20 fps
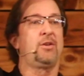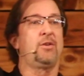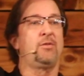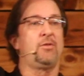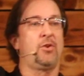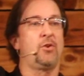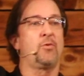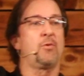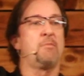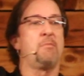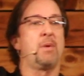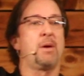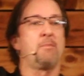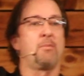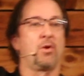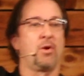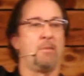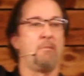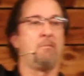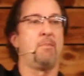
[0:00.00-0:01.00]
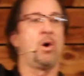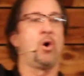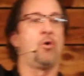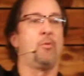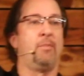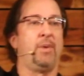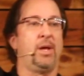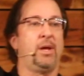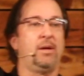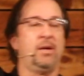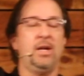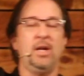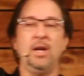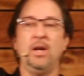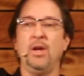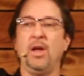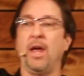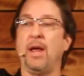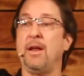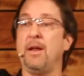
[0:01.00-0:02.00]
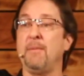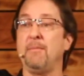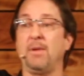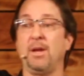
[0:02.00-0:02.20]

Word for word: you, you remember a moment, and it,